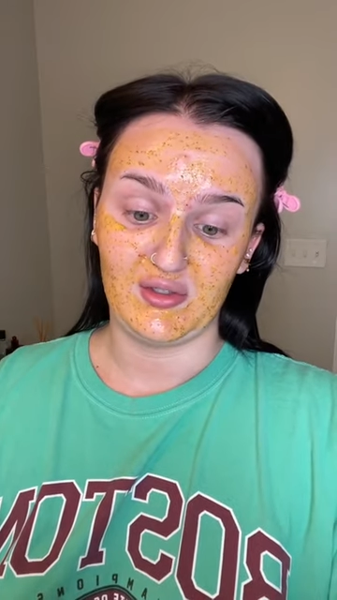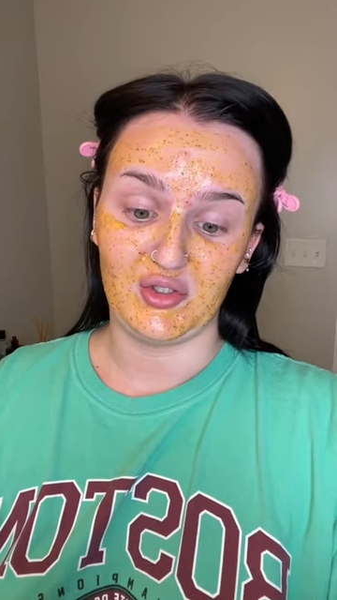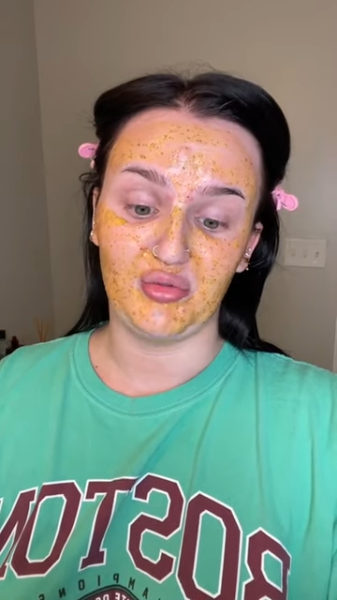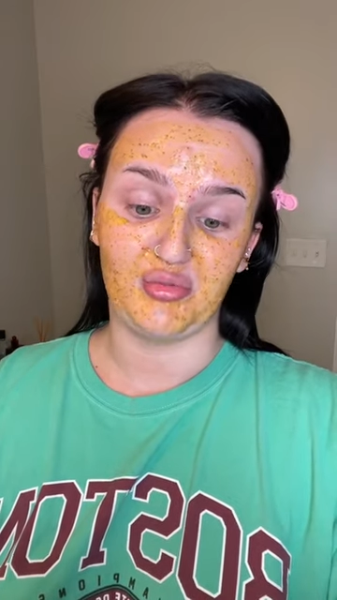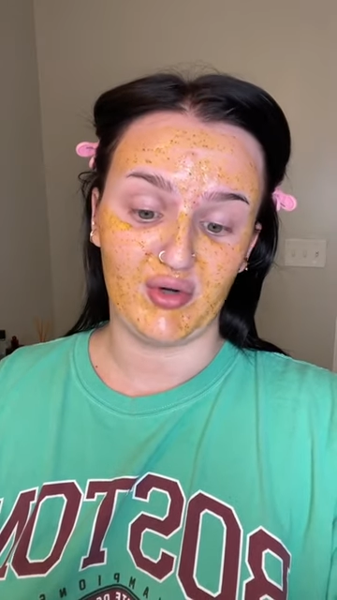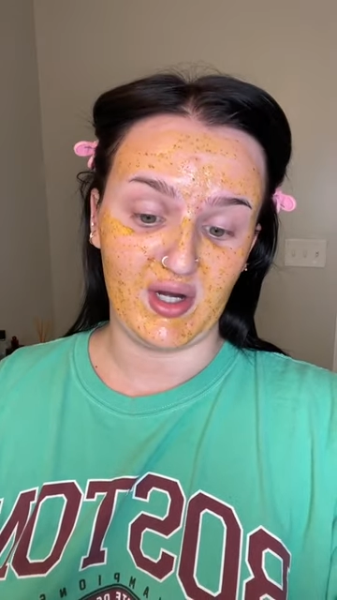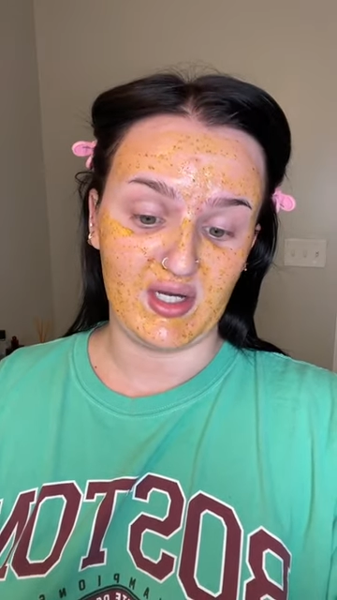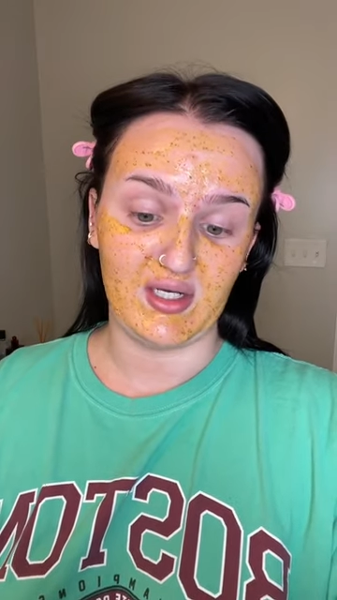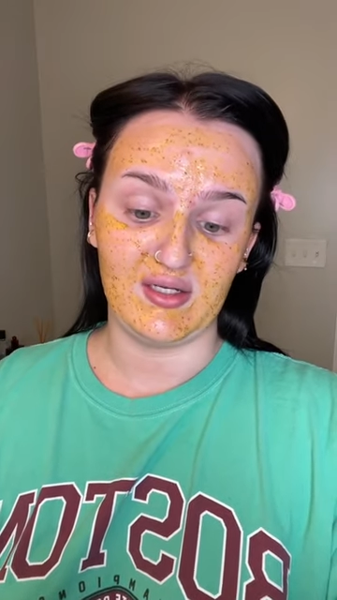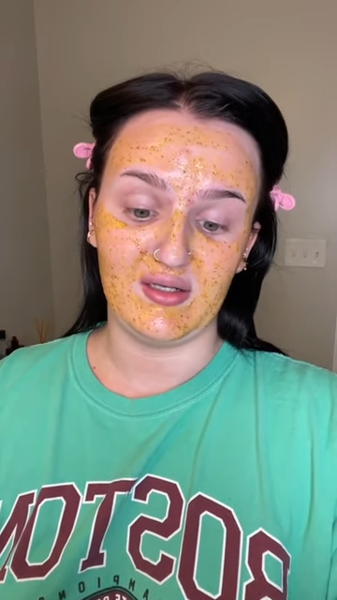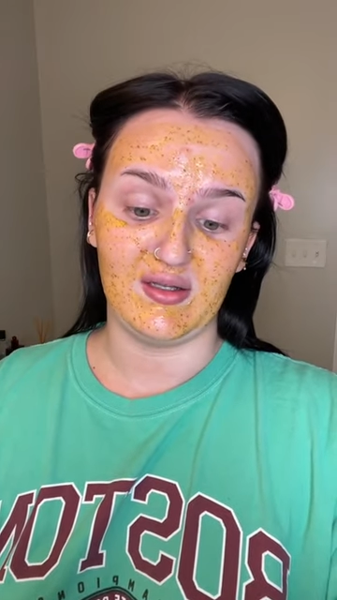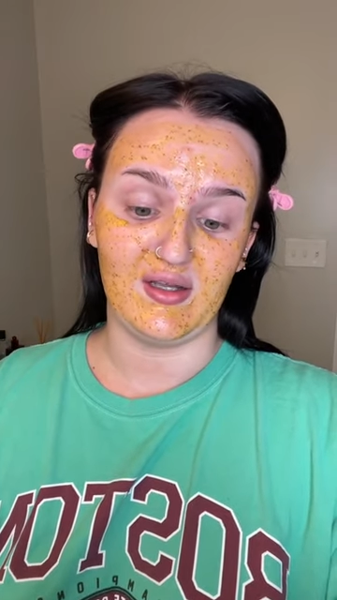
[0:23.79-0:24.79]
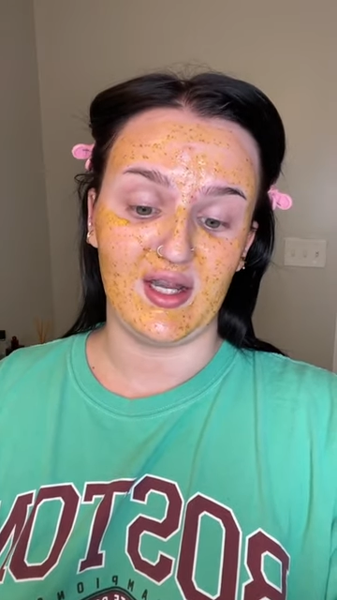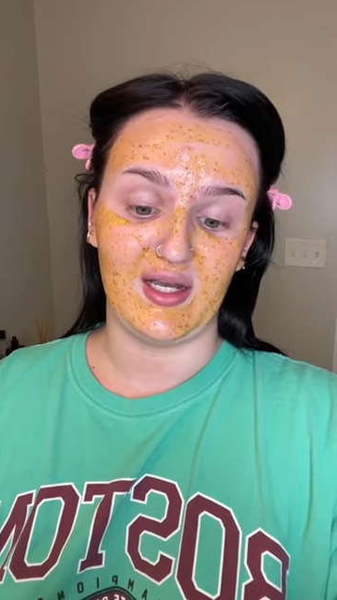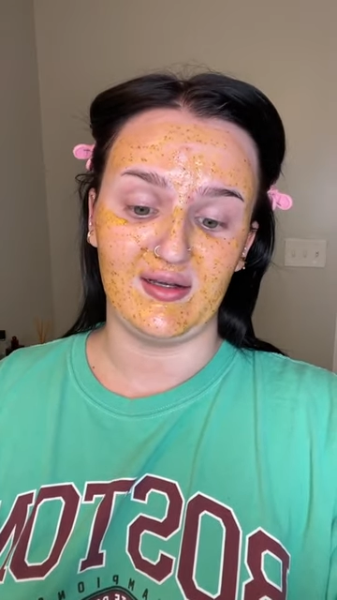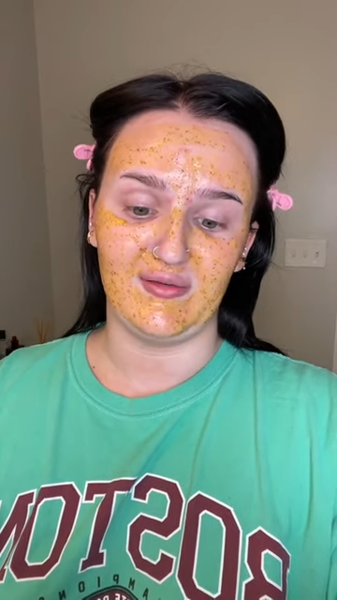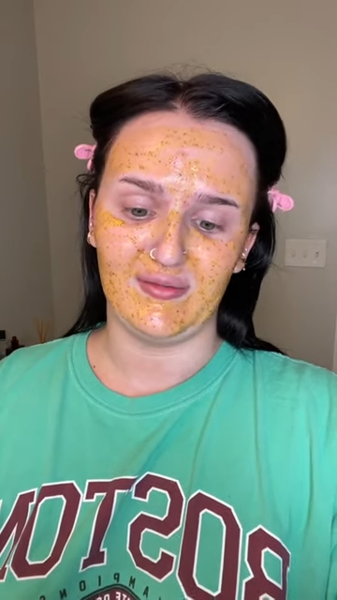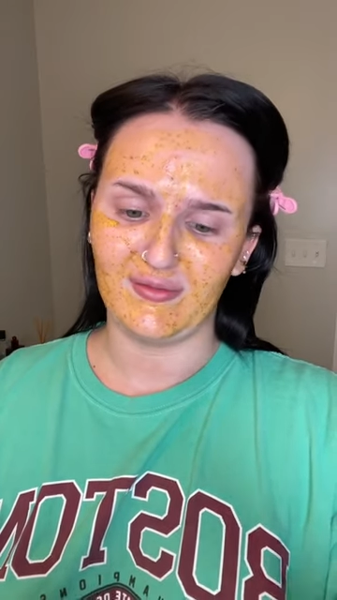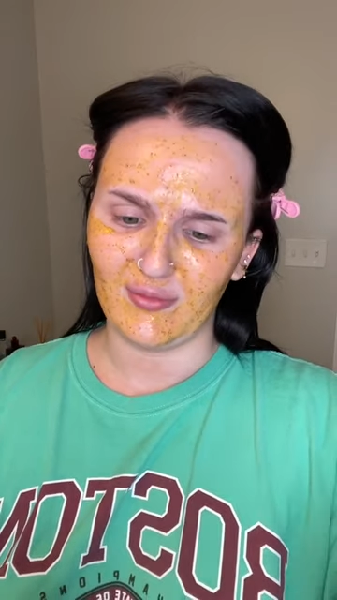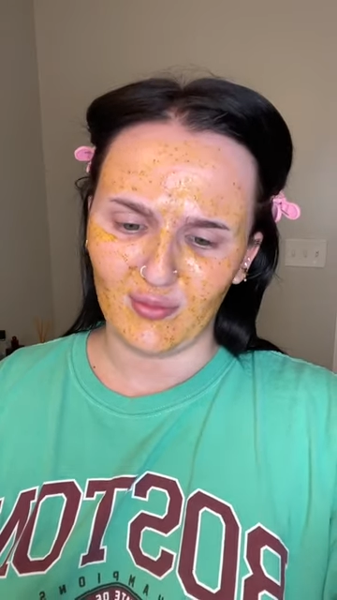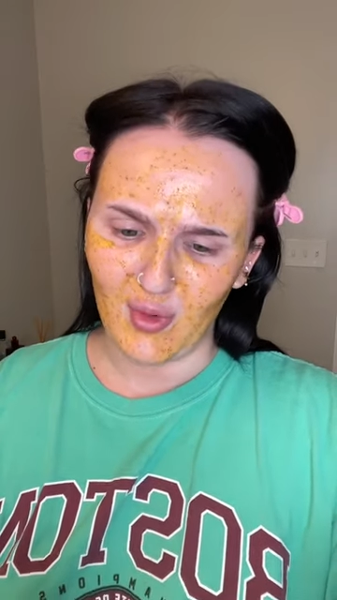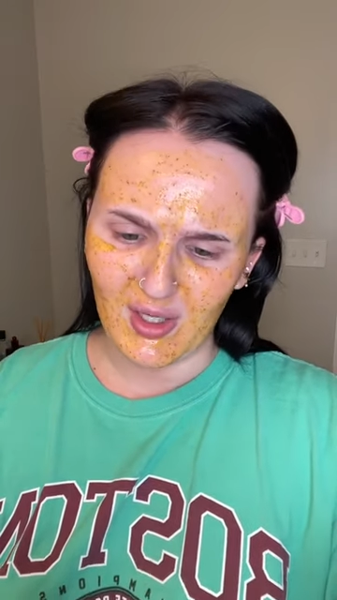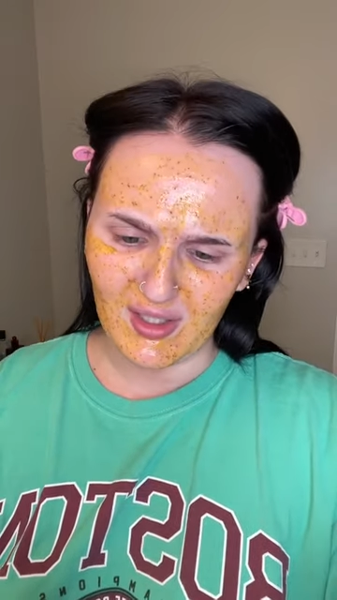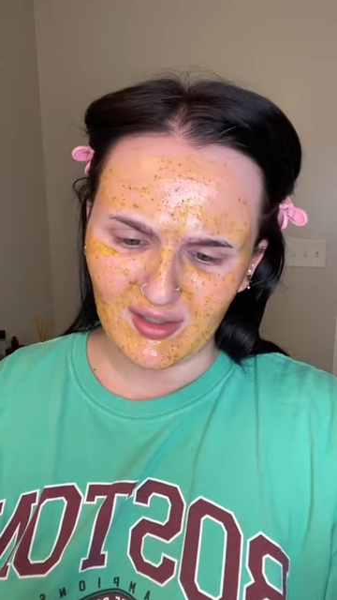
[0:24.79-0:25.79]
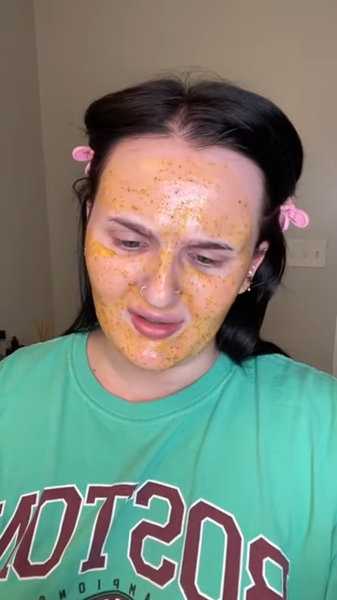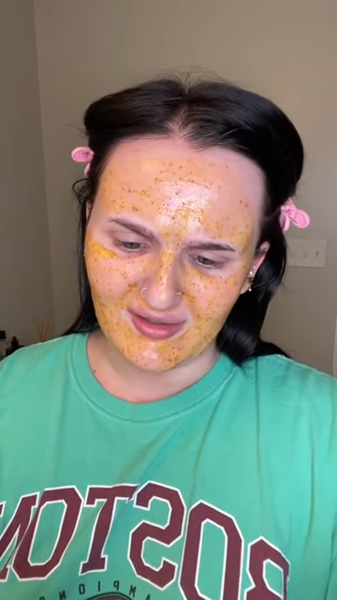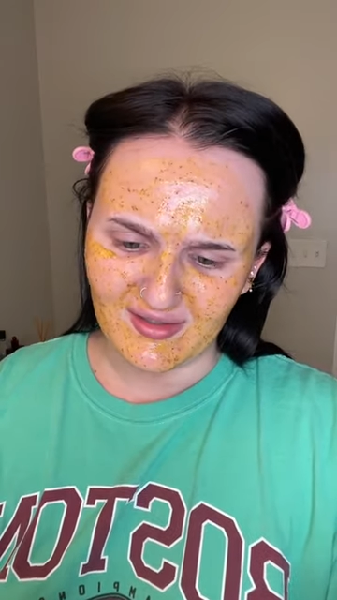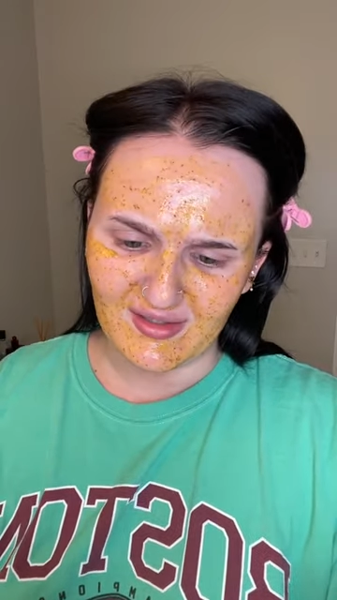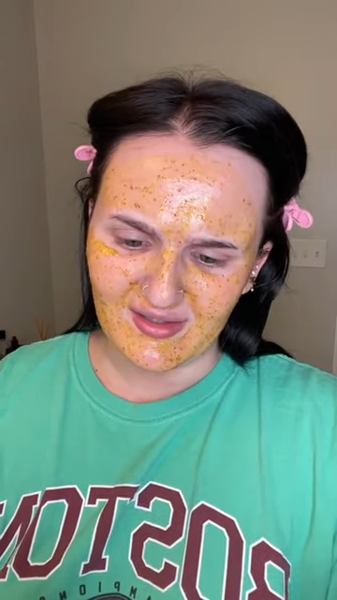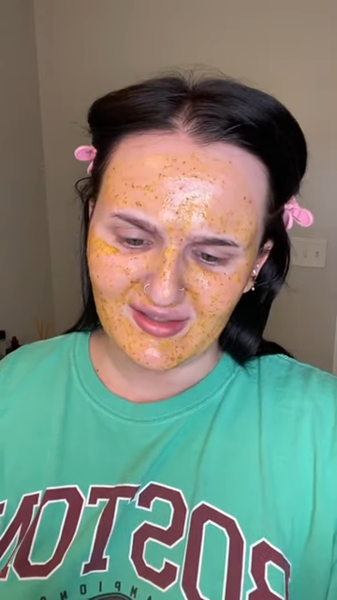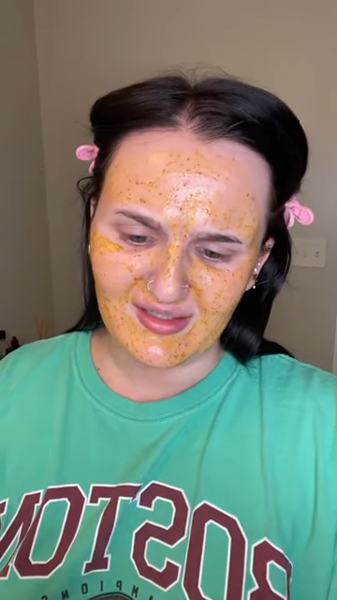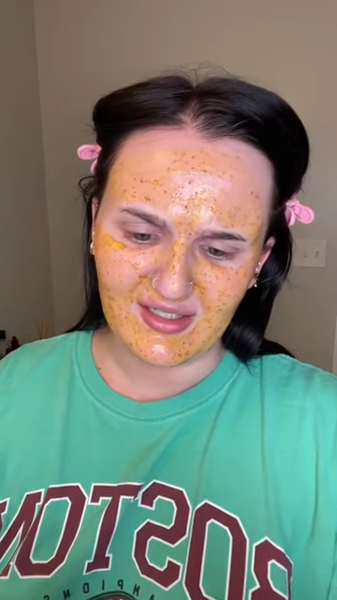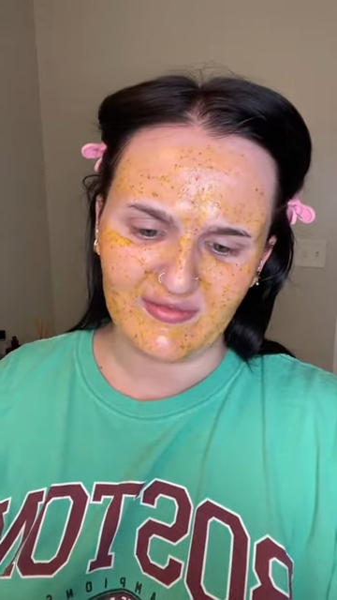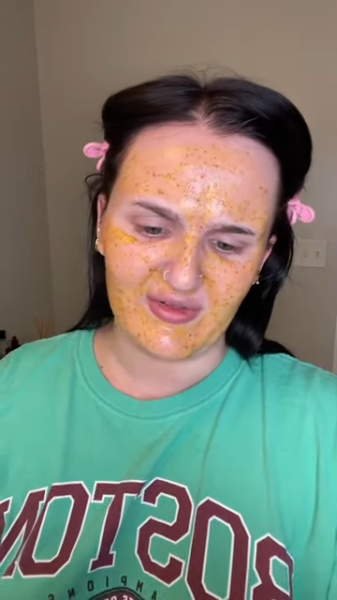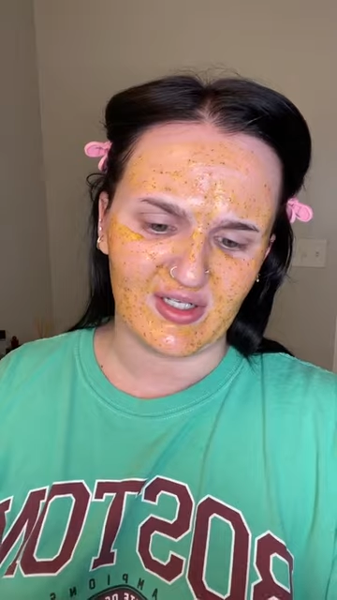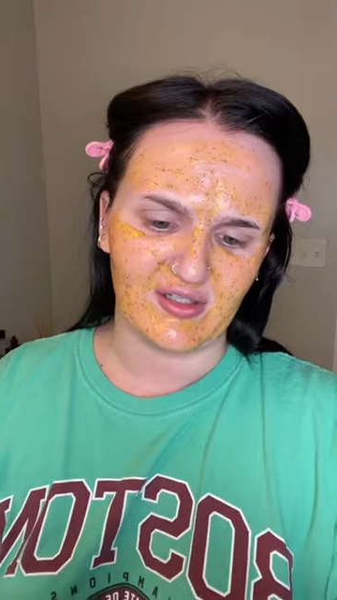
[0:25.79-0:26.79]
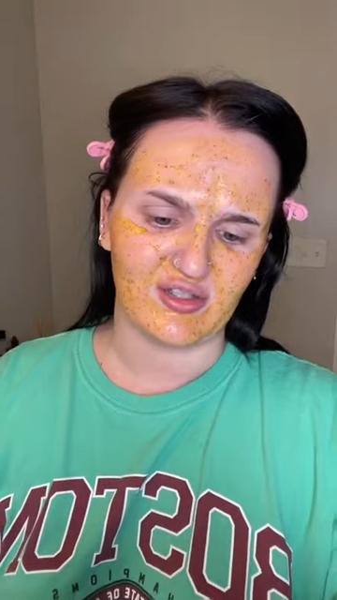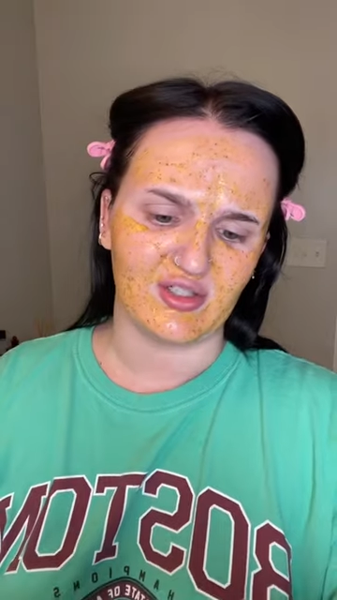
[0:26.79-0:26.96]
to brighten and what? This, this isn't even English.